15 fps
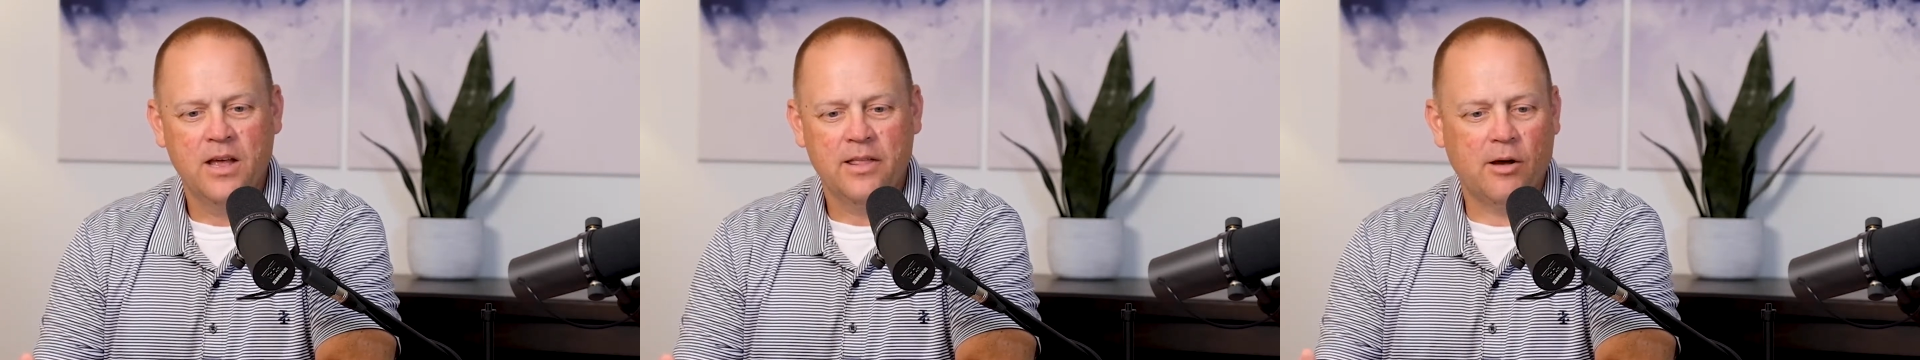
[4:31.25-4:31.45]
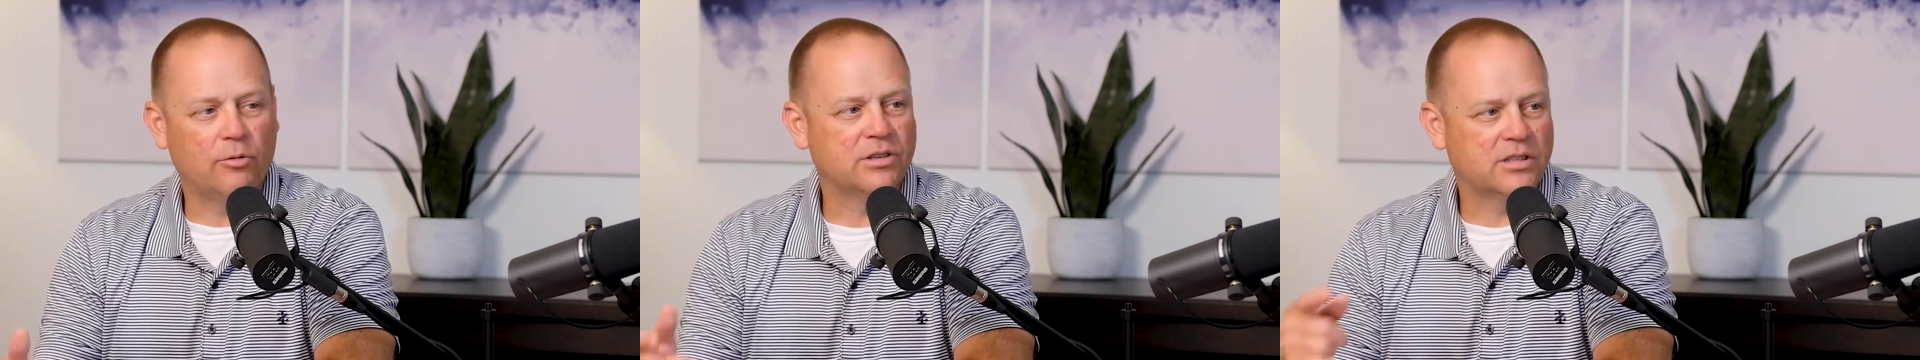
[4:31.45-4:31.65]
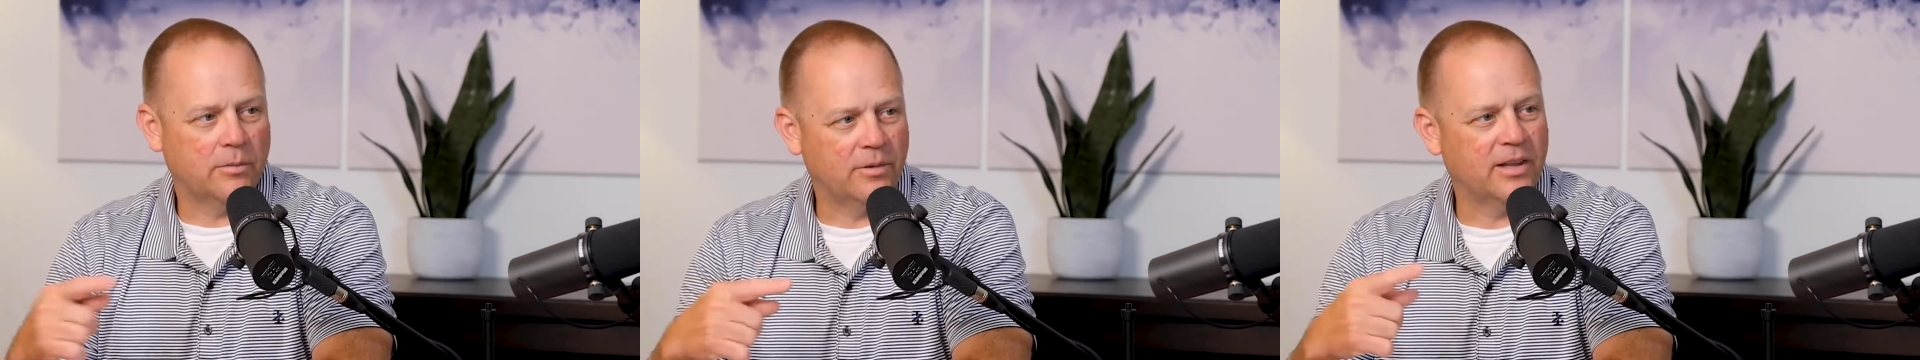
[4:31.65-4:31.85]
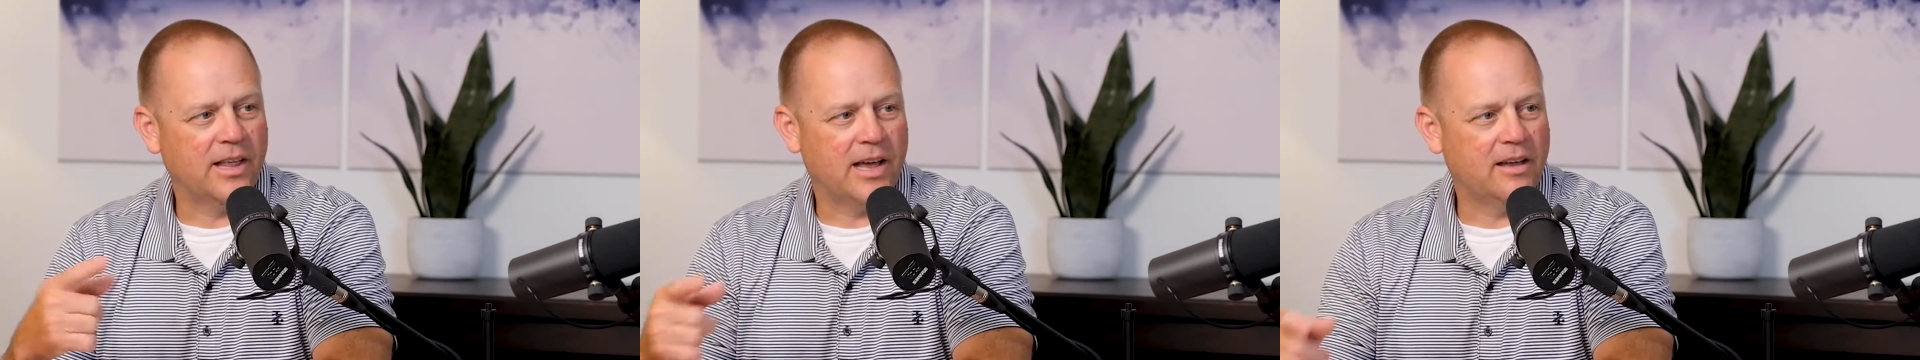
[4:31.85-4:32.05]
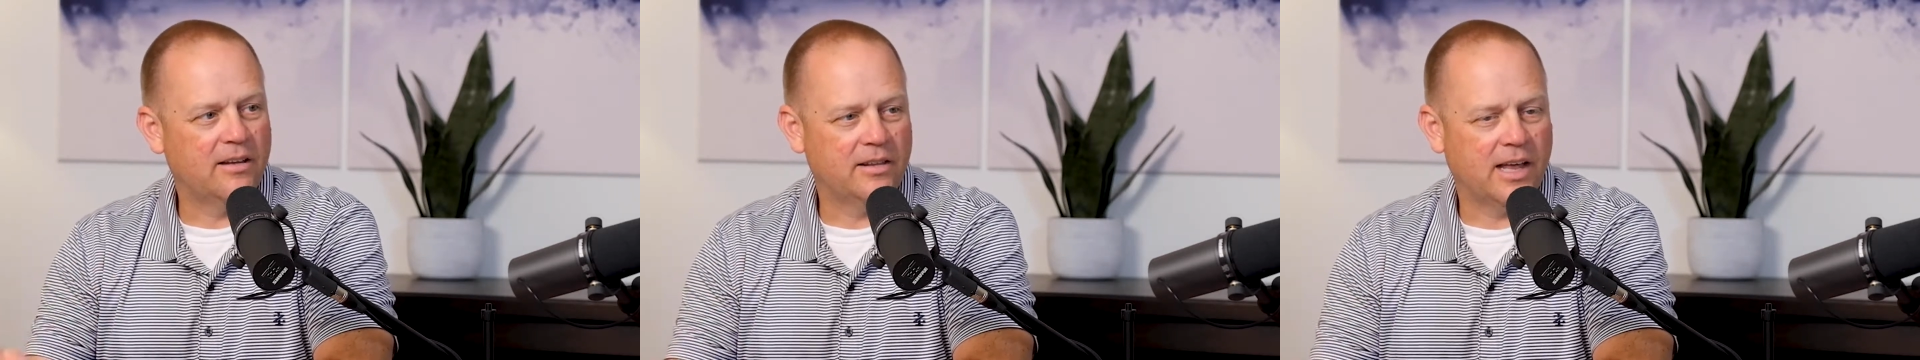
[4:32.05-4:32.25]
That was something
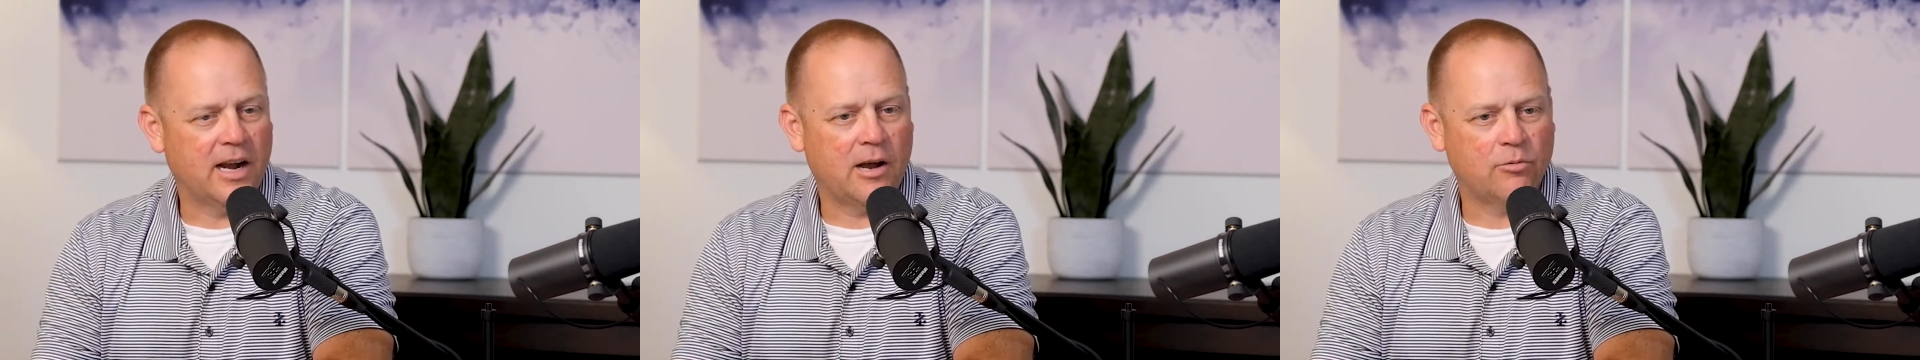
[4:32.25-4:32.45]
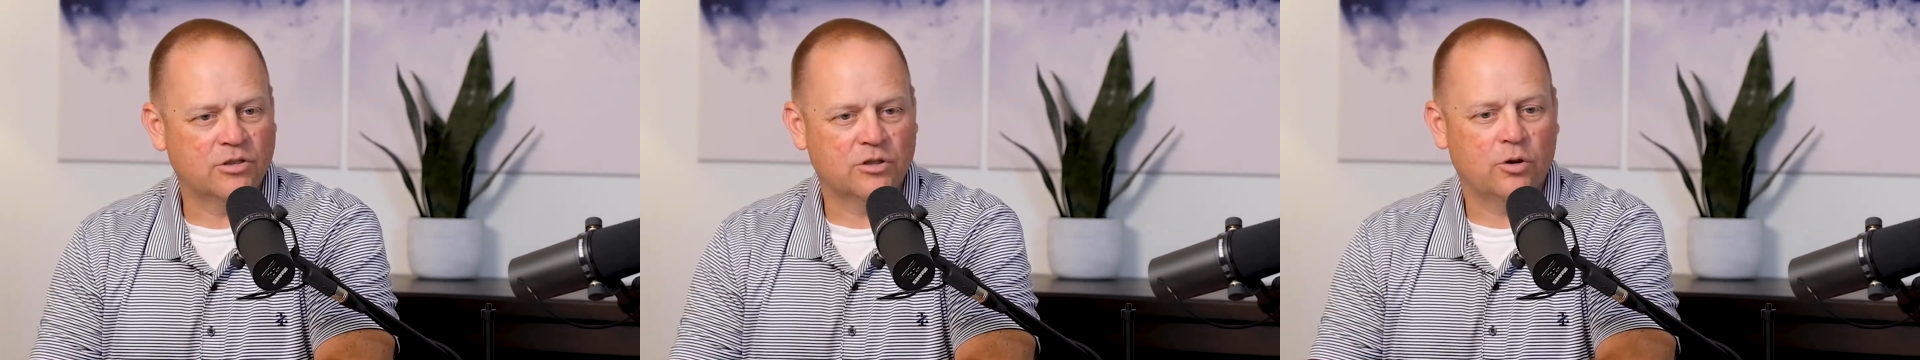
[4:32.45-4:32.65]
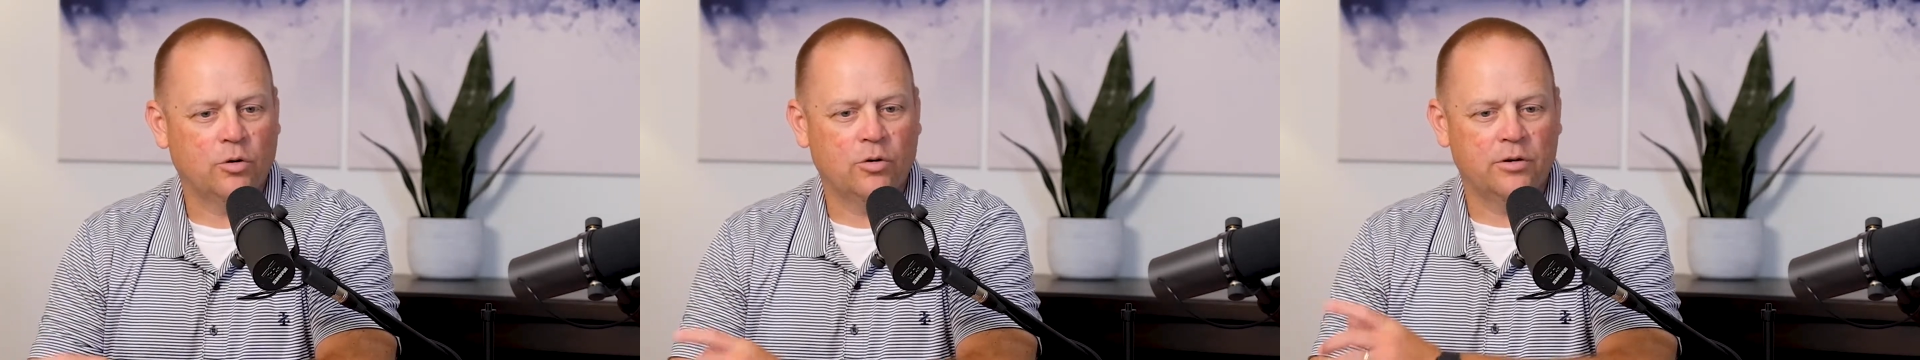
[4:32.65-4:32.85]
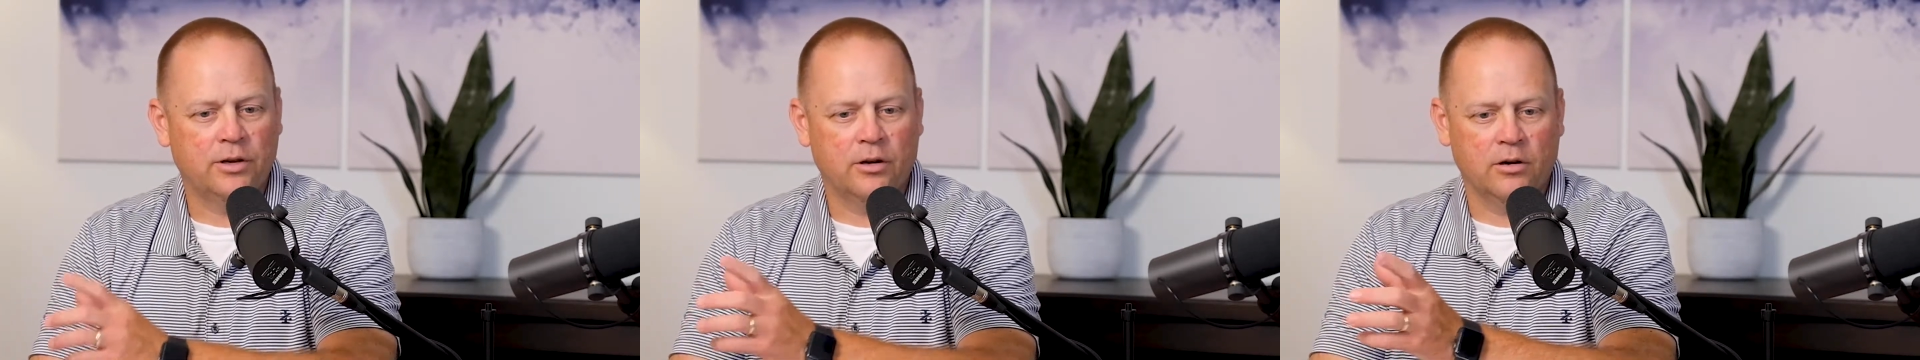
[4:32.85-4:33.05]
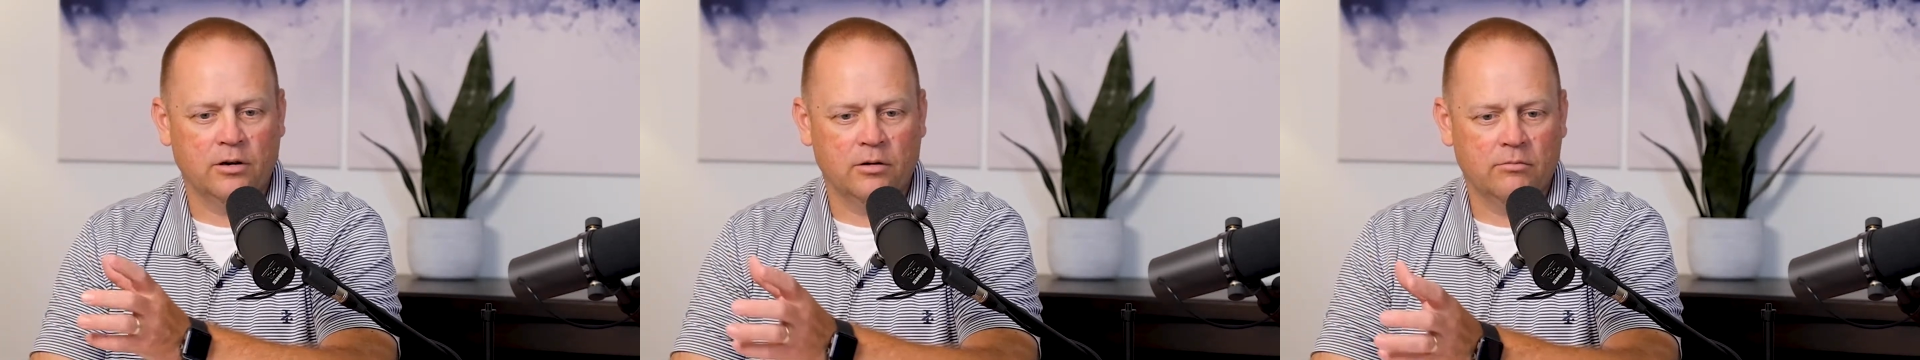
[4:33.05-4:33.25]
that I was told
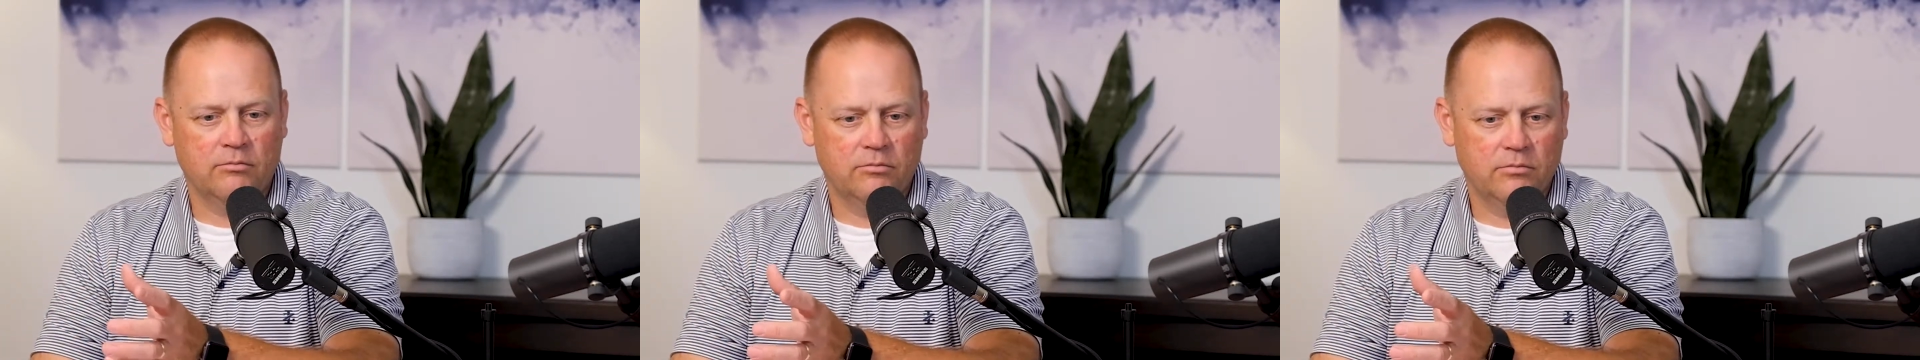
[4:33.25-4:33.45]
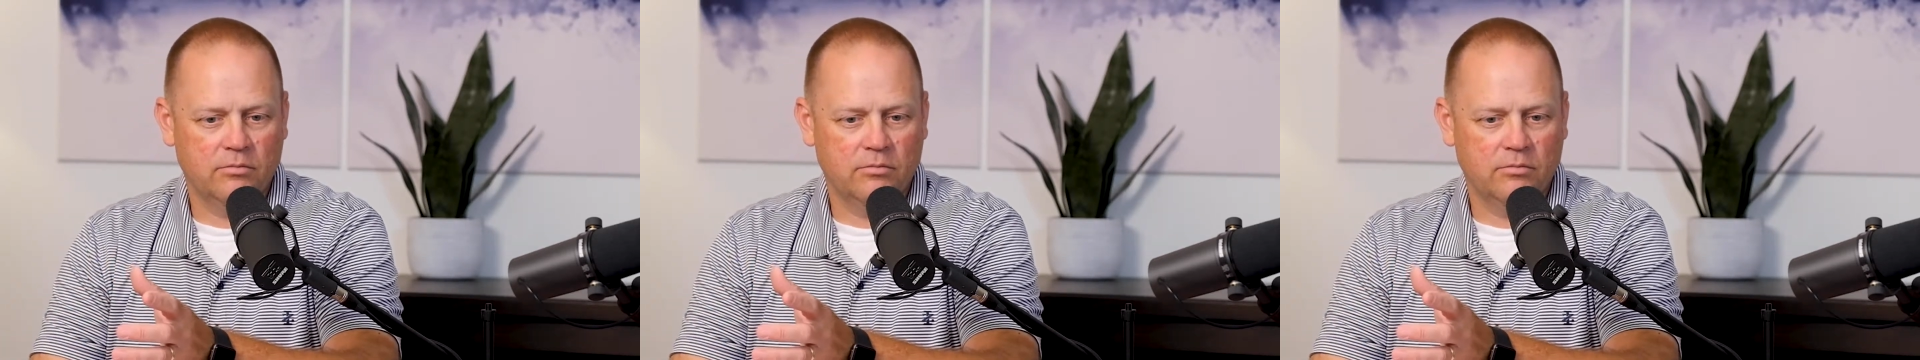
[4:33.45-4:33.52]
here,